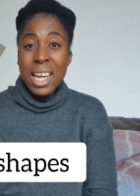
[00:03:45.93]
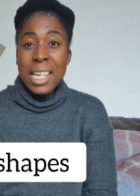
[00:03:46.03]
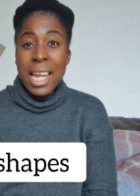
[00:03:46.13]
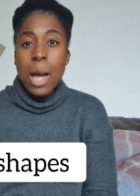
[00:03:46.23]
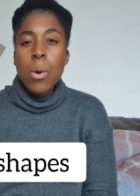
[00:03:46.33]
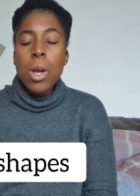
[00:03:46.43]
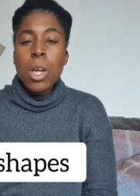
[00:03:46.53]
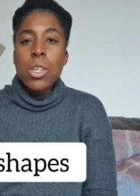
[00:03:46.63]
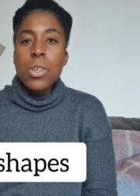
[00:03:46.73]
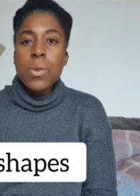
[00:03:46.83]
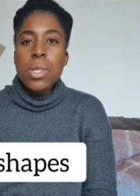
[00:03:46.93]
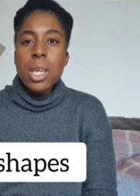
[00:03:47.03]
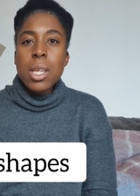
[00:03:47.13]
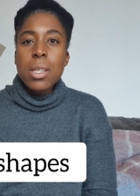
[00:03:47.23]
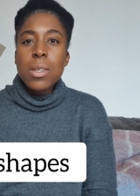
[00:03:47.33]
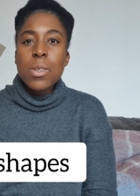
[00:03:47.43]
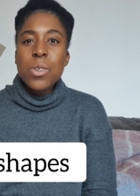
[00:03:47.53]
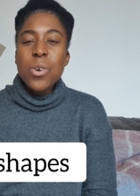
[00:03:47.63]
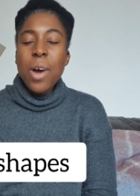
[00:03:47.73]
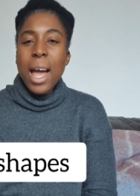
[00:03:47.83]
Now, using
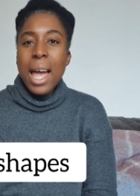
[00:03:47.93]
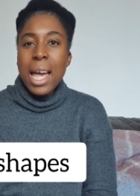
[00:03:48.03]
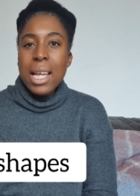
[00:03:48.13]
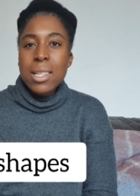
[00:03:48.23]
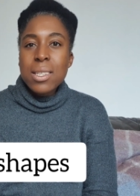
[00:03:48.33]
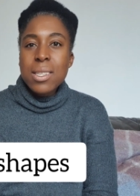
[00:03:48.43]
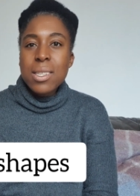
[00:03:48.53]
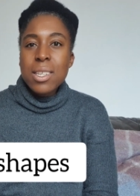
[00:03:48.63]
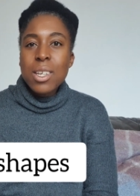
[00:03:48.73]
your hands